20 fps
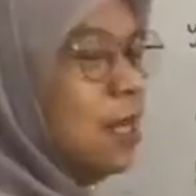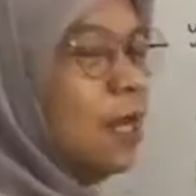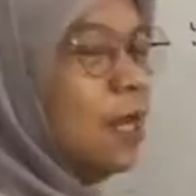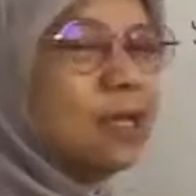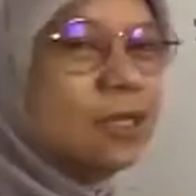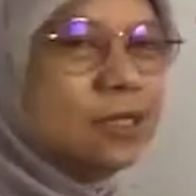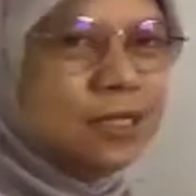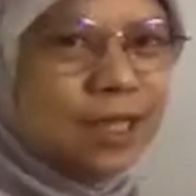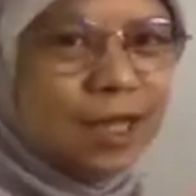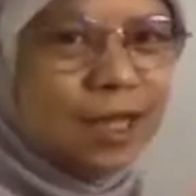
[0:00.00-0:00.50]

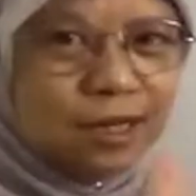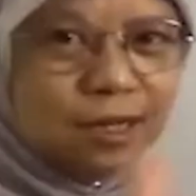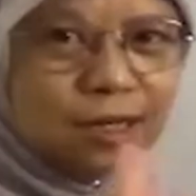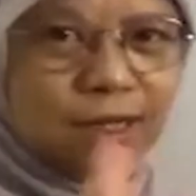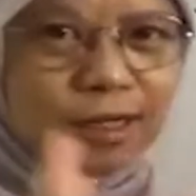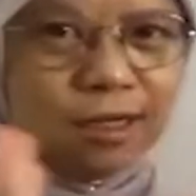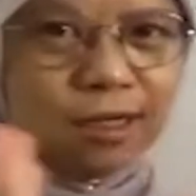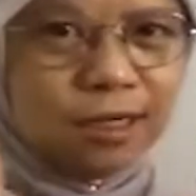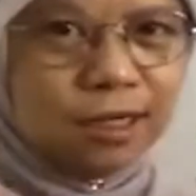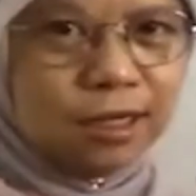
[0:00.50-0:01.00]
like a
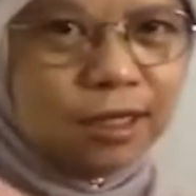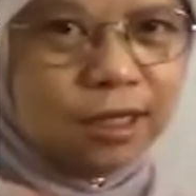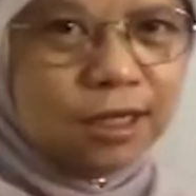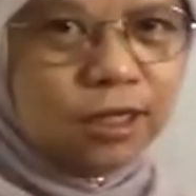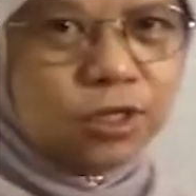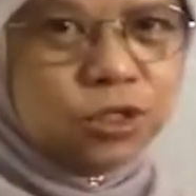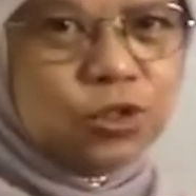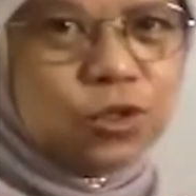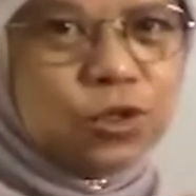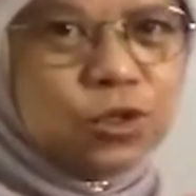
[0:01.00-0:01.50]
cylinder.
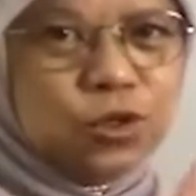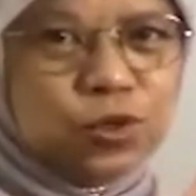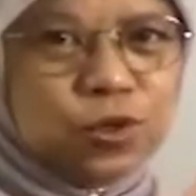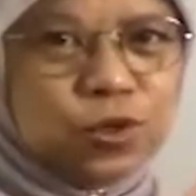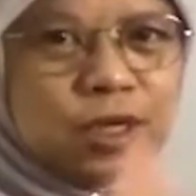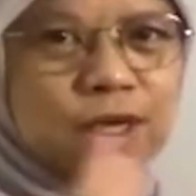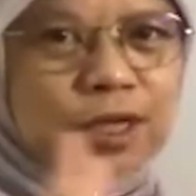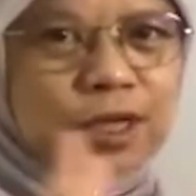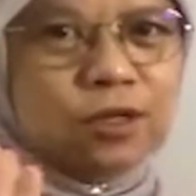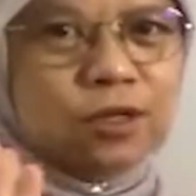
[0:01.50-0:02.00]
So
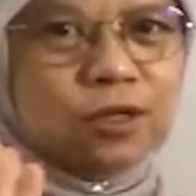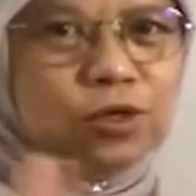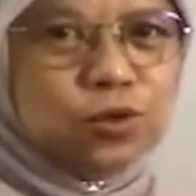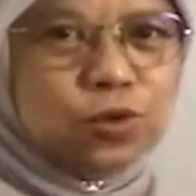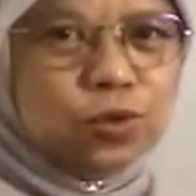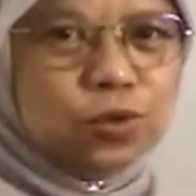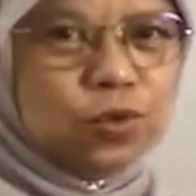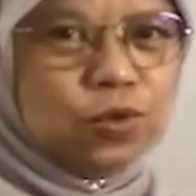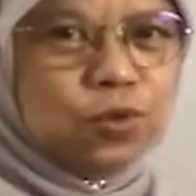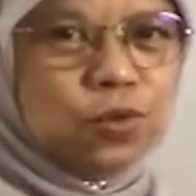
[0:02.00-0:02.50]
you can
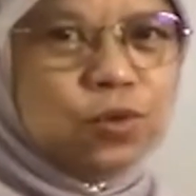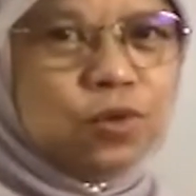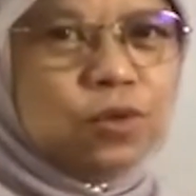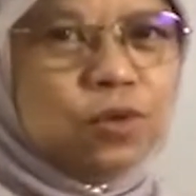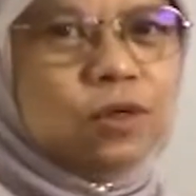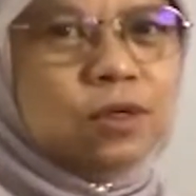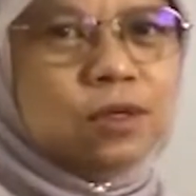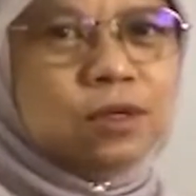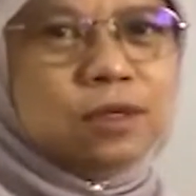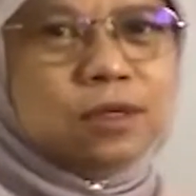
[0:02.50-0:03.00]
do
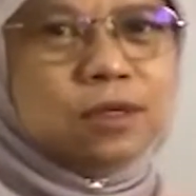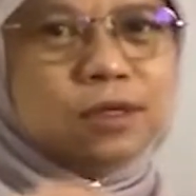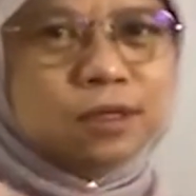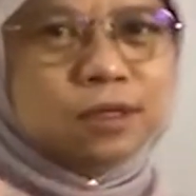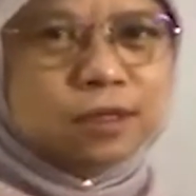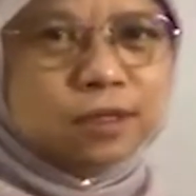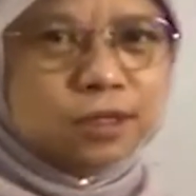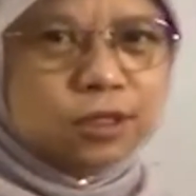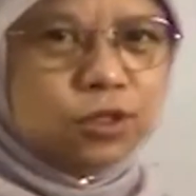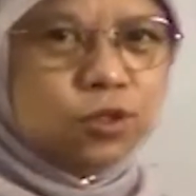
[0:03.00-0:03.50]

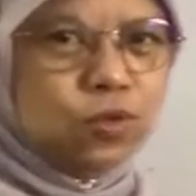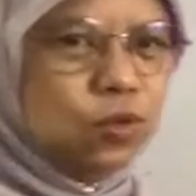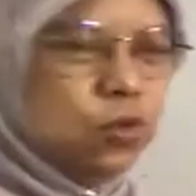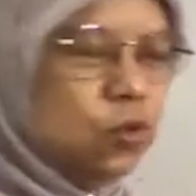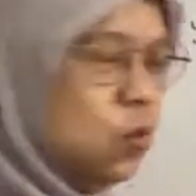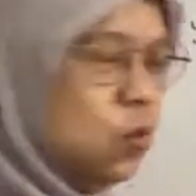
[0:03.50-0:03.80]
the two